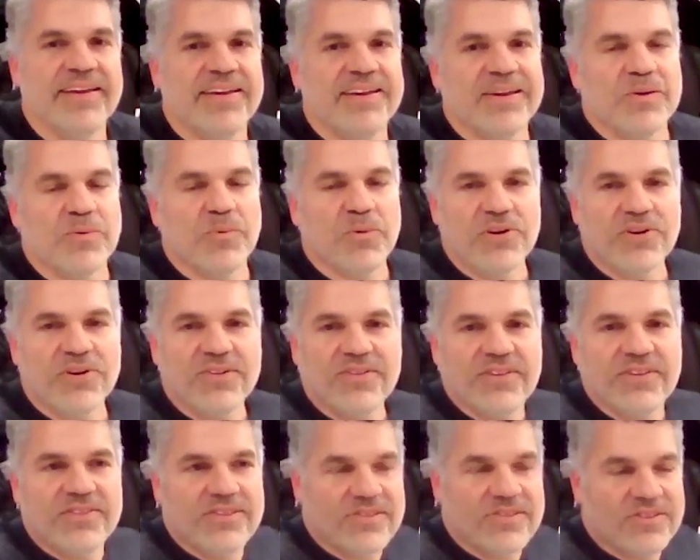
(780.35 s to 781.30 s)
works
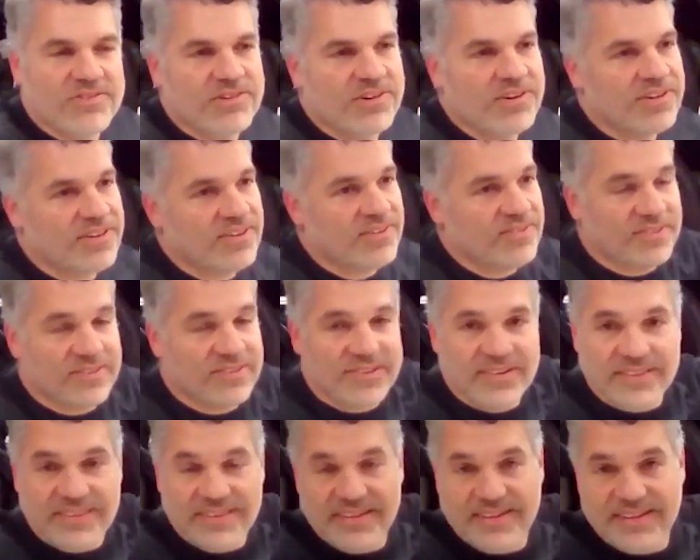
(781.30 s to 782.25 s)
in this truck. You just
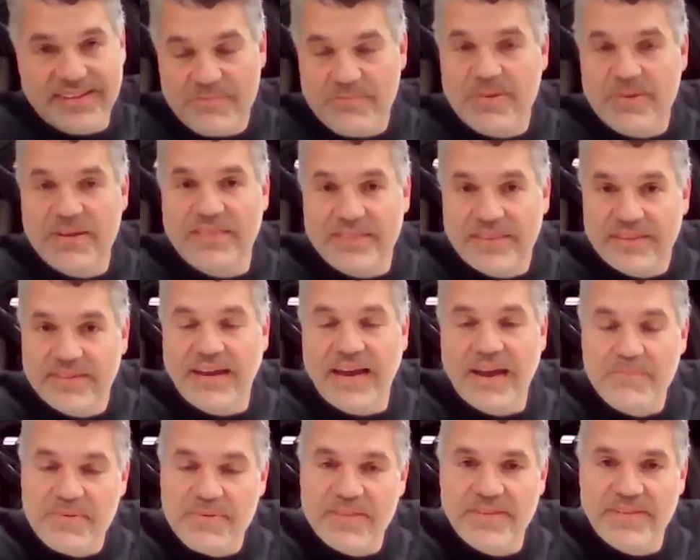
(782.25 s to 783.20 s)
kind of got to beat the
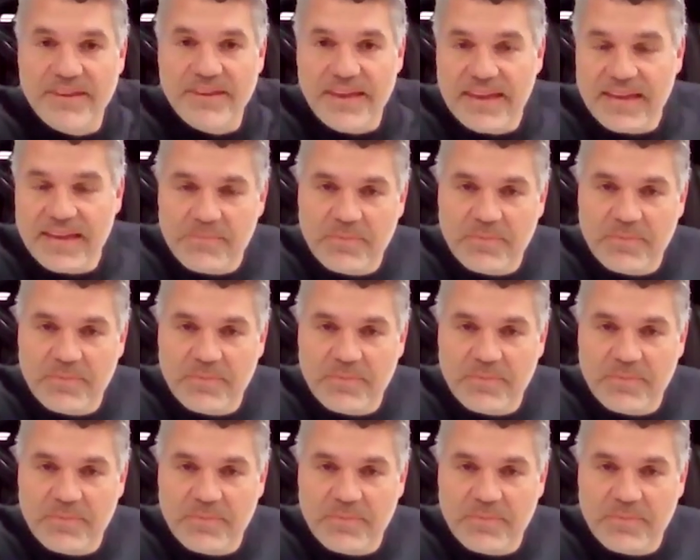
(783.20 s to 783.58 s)
top of the tank.